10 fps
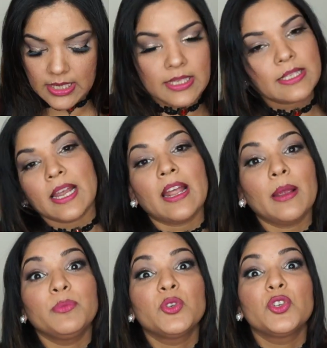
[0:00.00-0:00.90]
nails, and
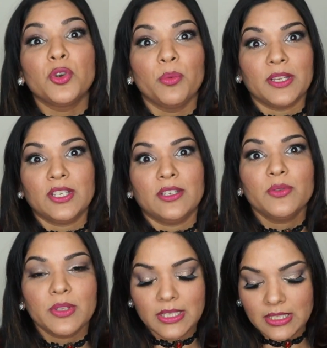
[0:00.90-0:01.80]
I'm too much
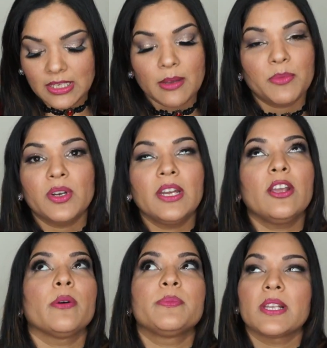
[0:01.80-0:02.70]
into these days. I'm
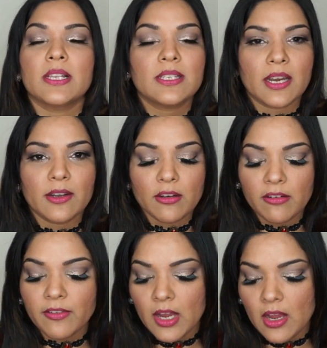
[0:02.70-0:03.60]
really obsessed kind
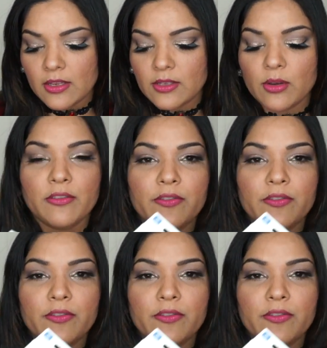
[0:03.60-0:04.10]
of. So